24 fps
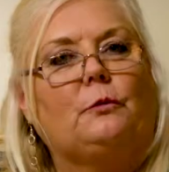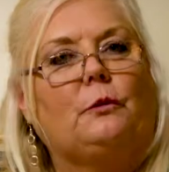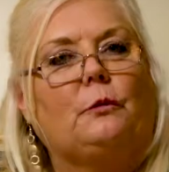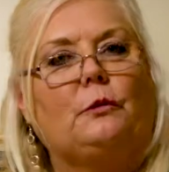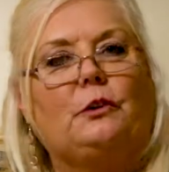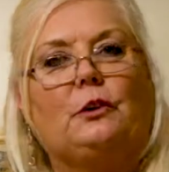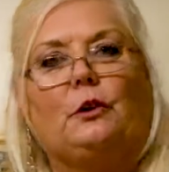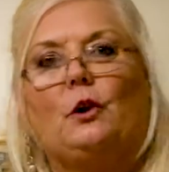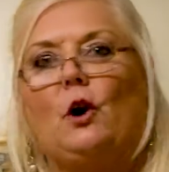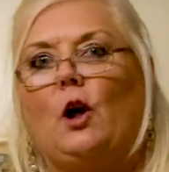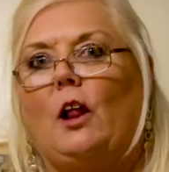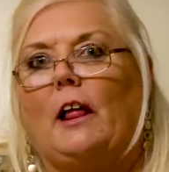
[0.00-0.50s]

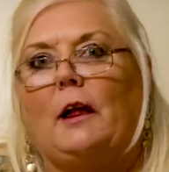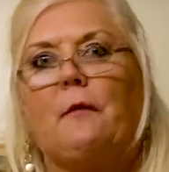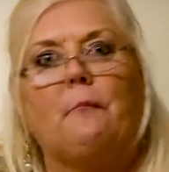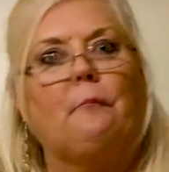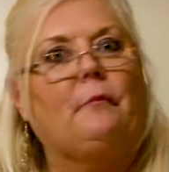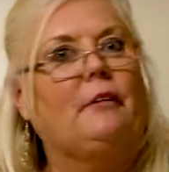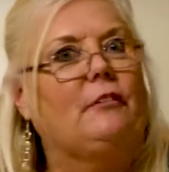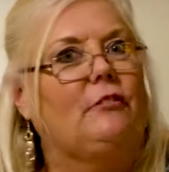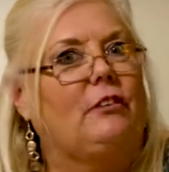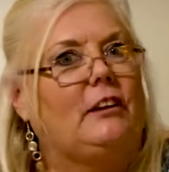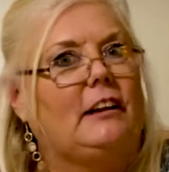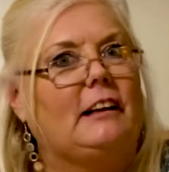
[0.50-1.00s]
what you call
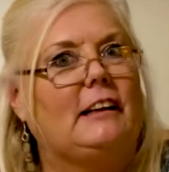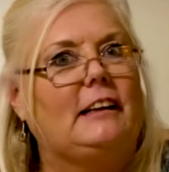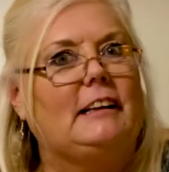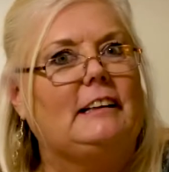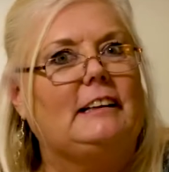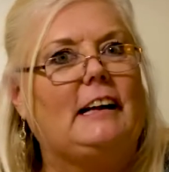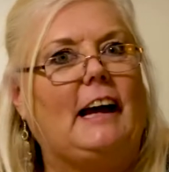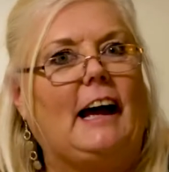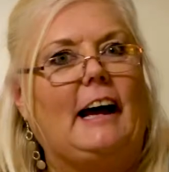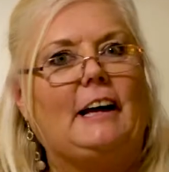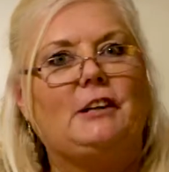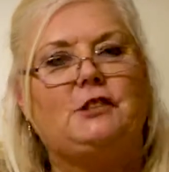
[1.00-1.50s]
ambivalent
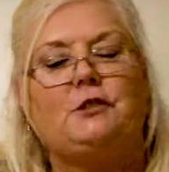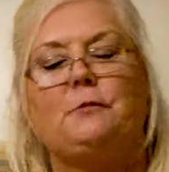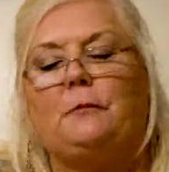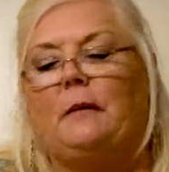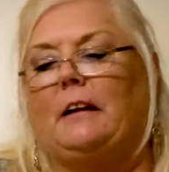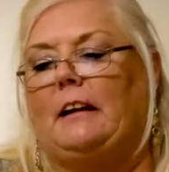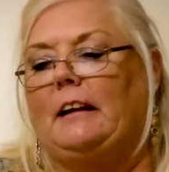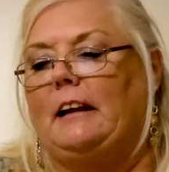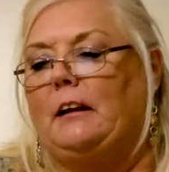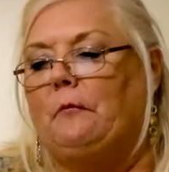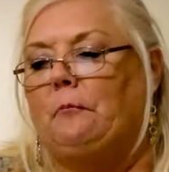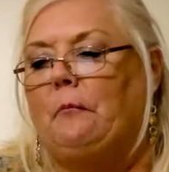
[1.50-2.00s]

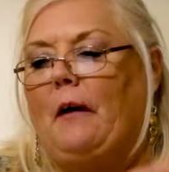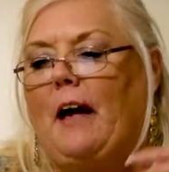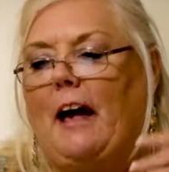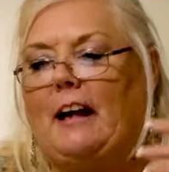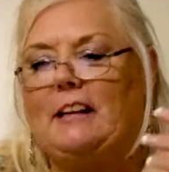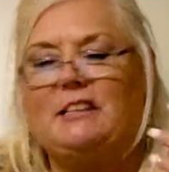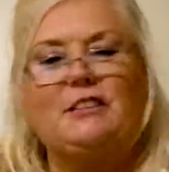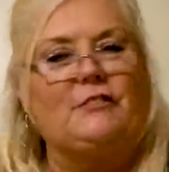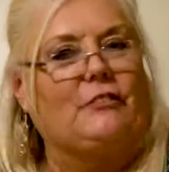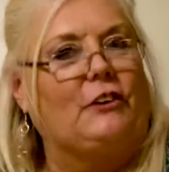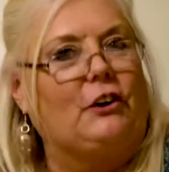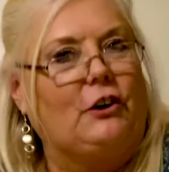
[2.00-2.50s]
attachment and
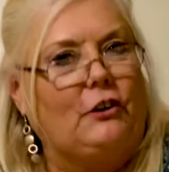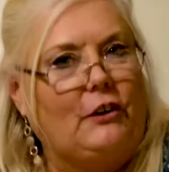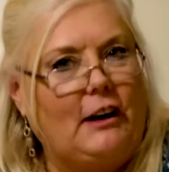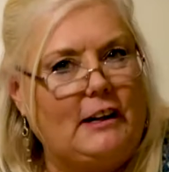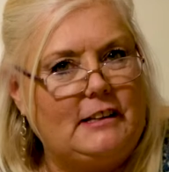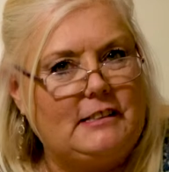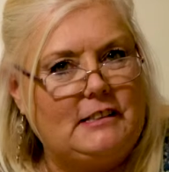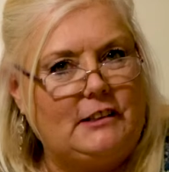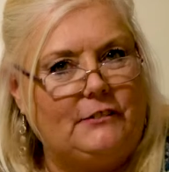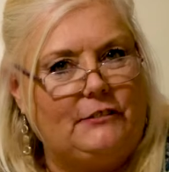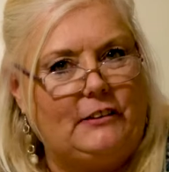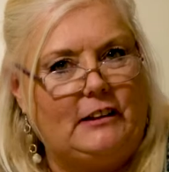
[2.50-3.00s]
passive
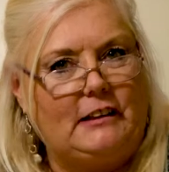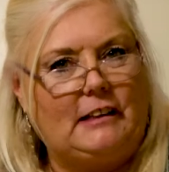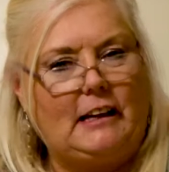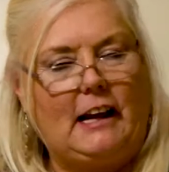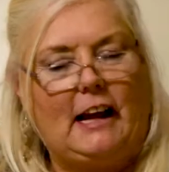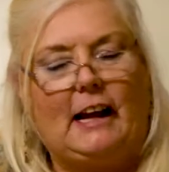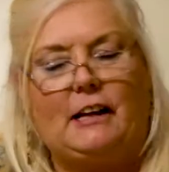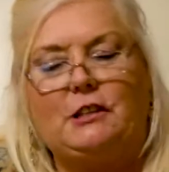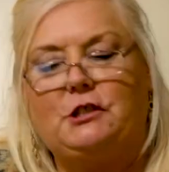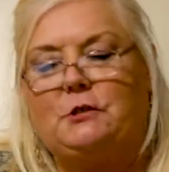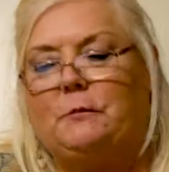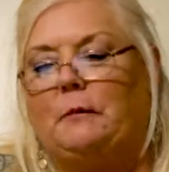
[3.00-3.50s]
aggressive
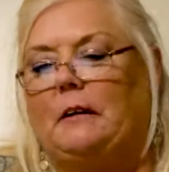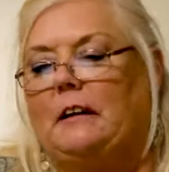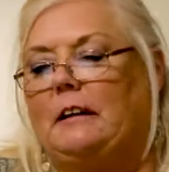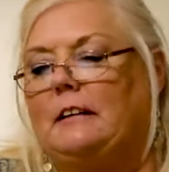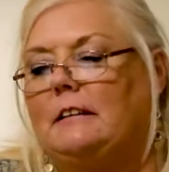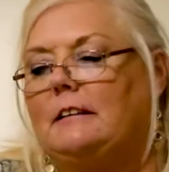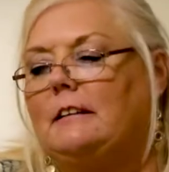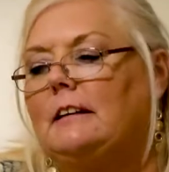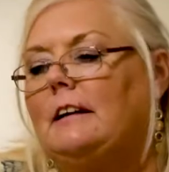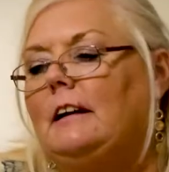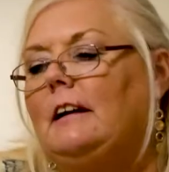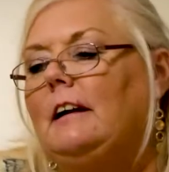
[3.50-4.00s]

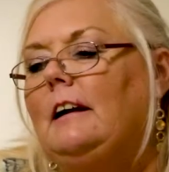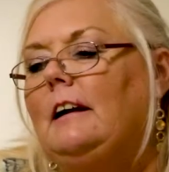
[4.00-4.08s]
attachment.